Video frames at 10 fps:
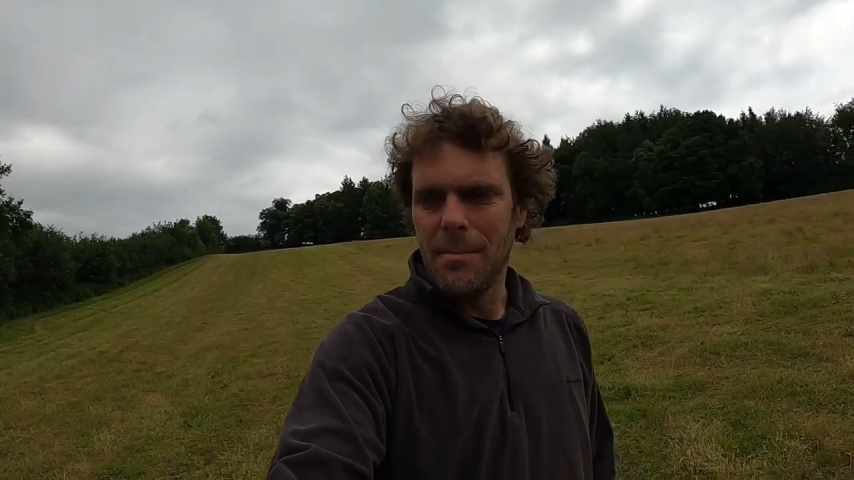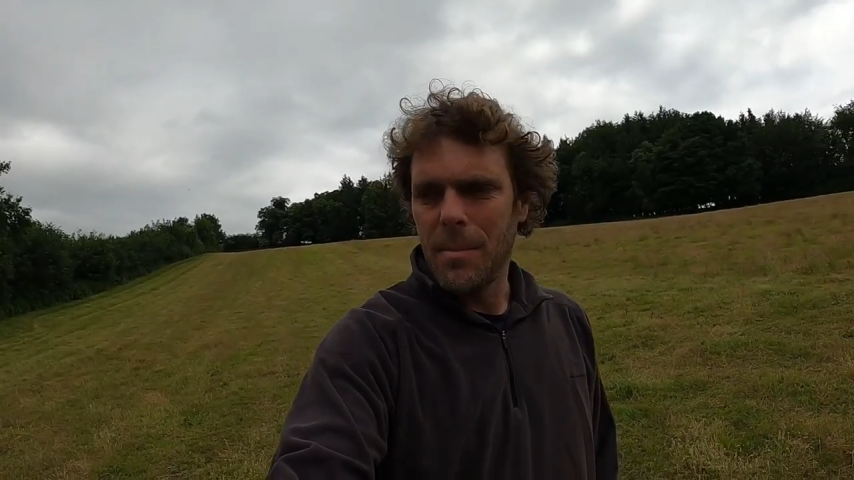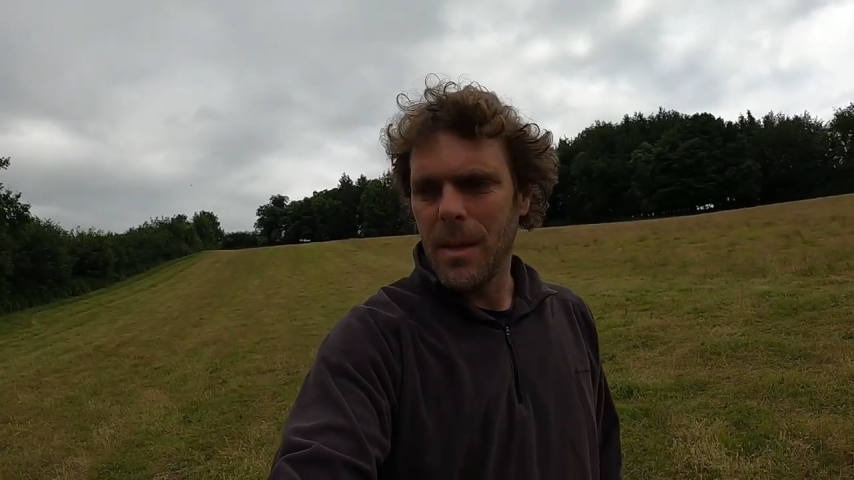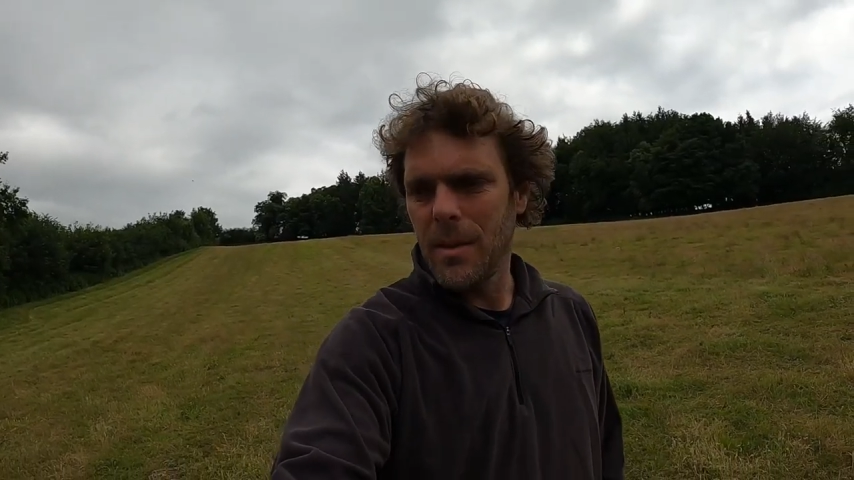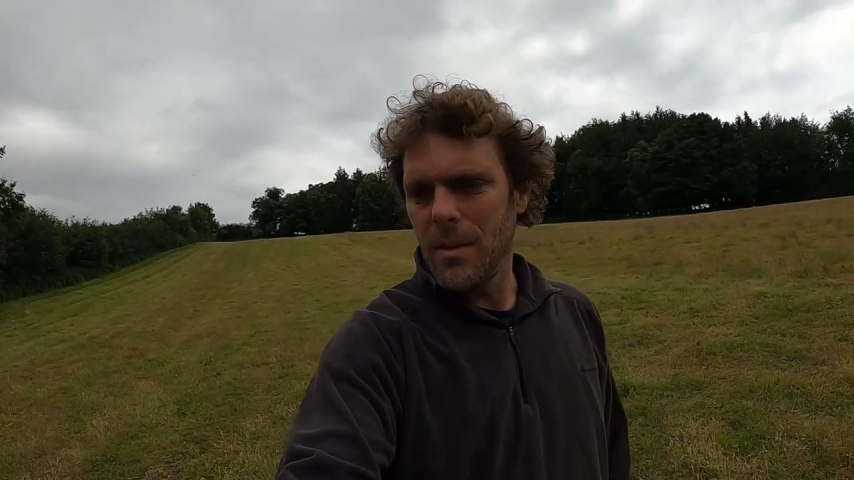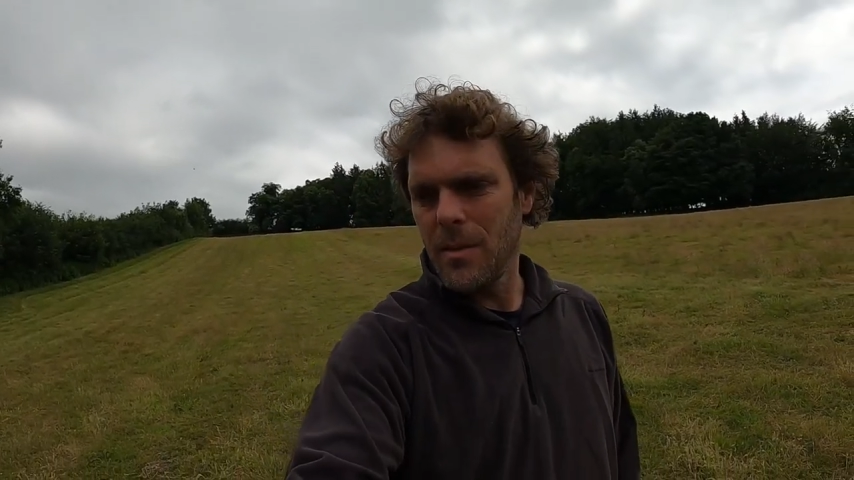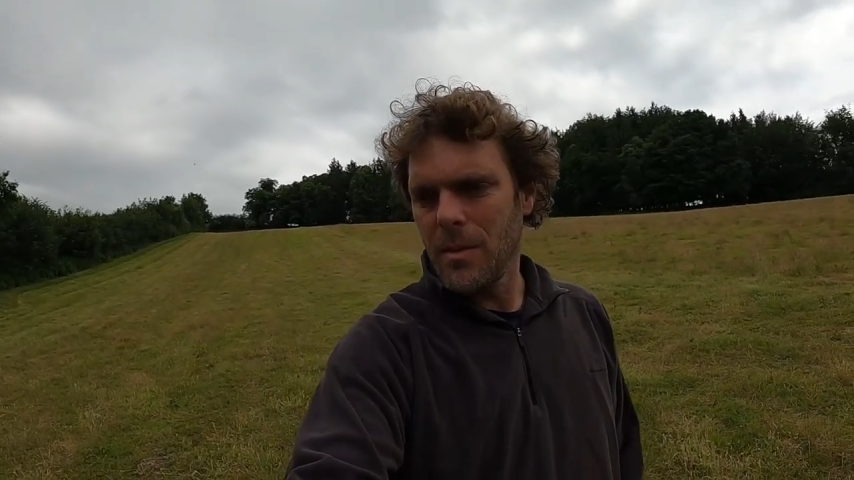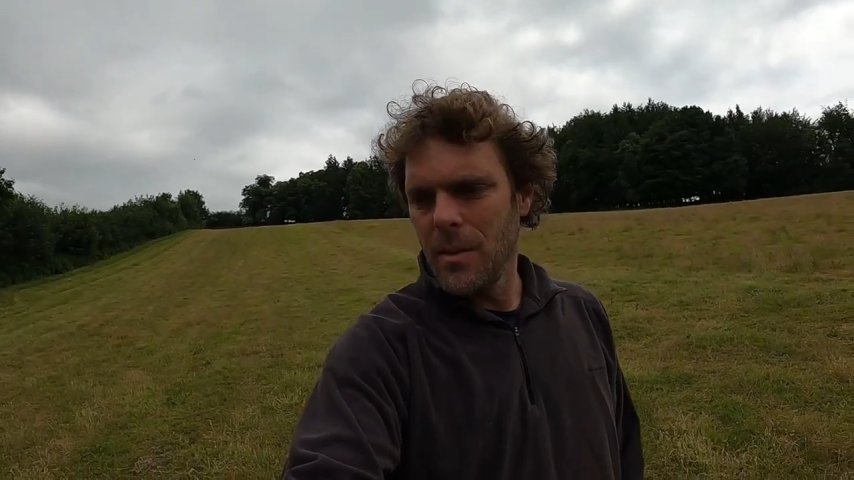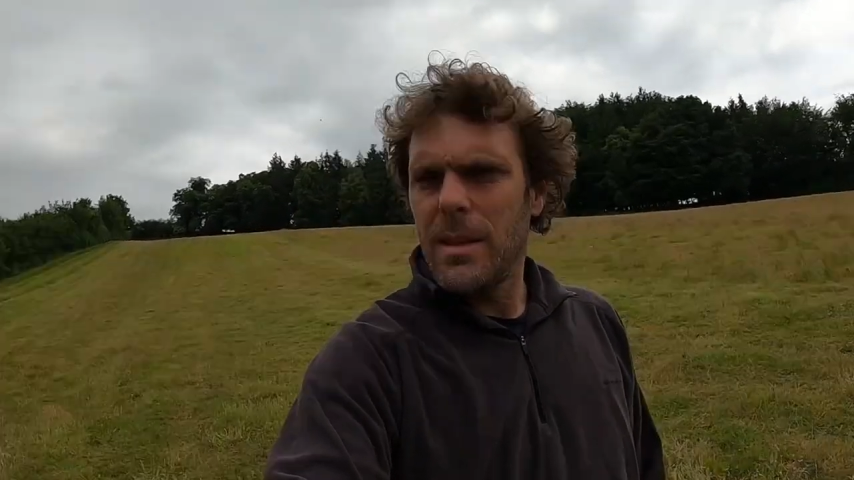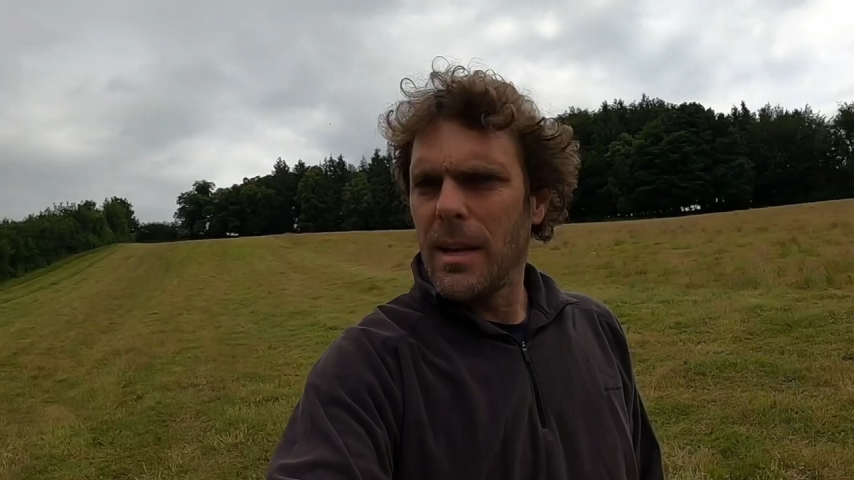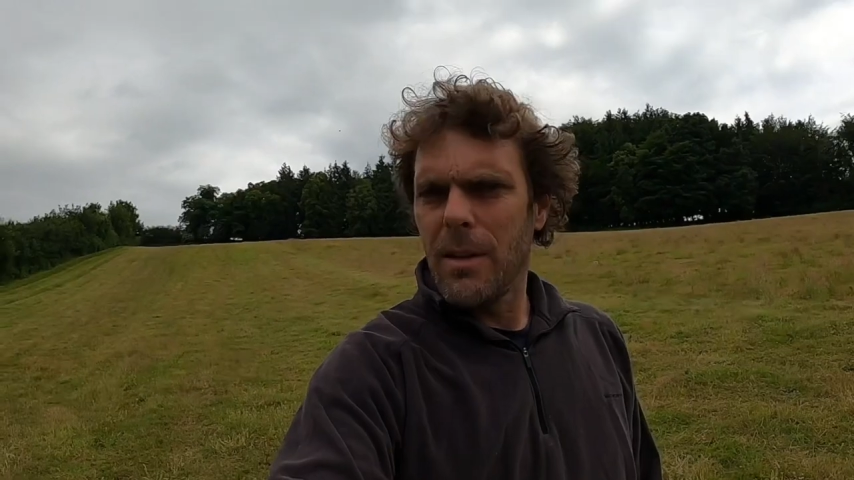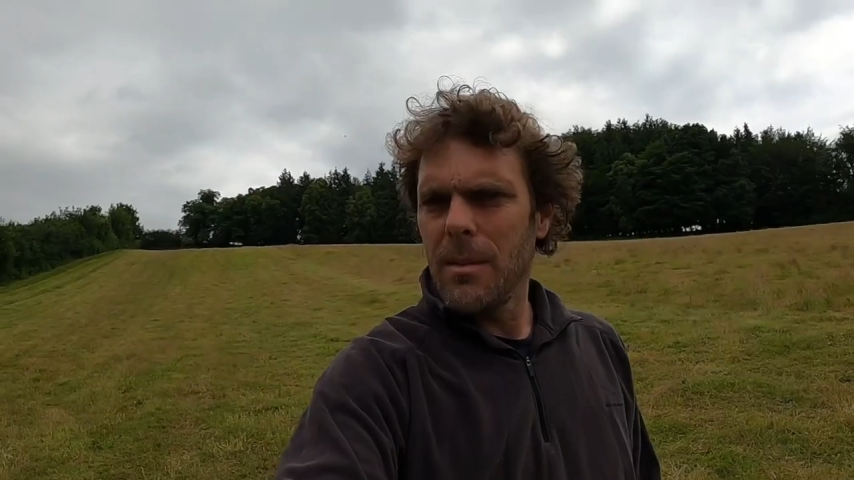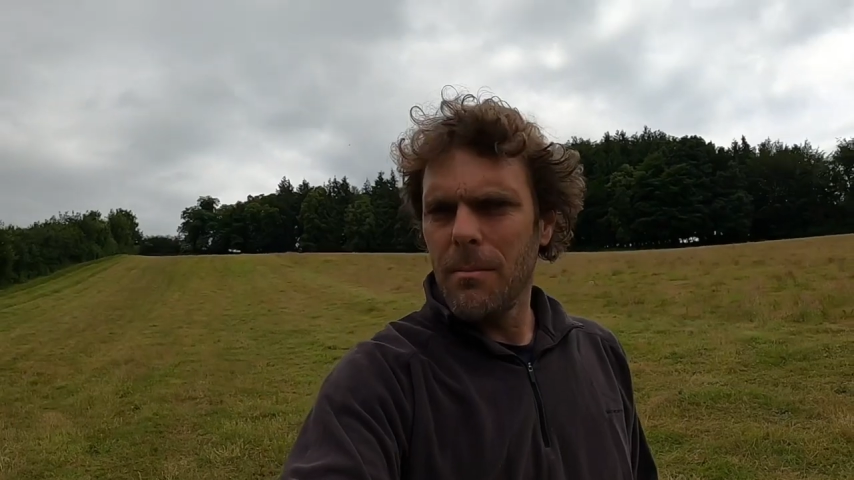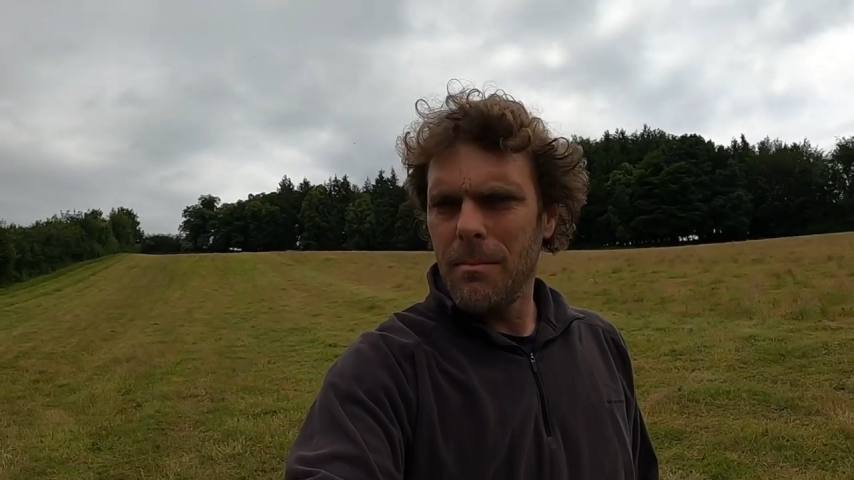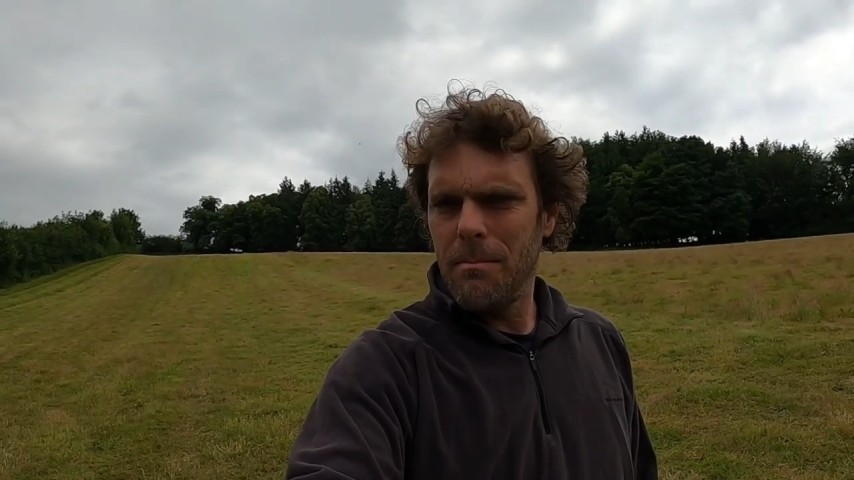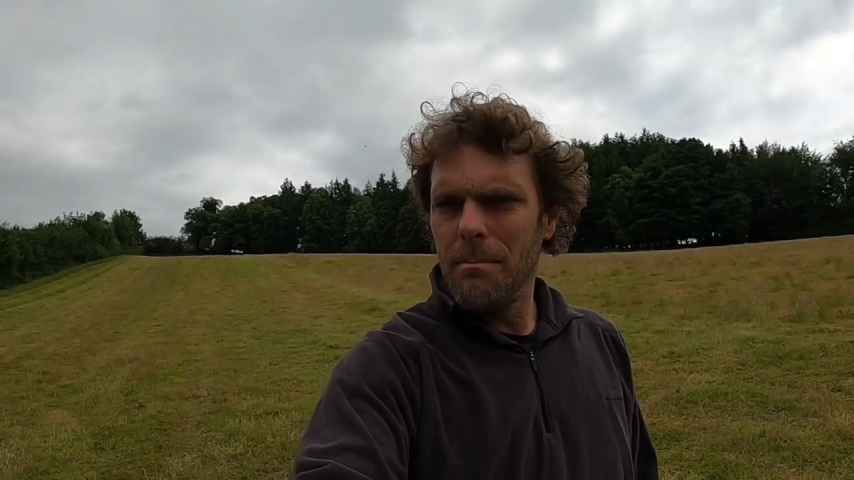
because there aren't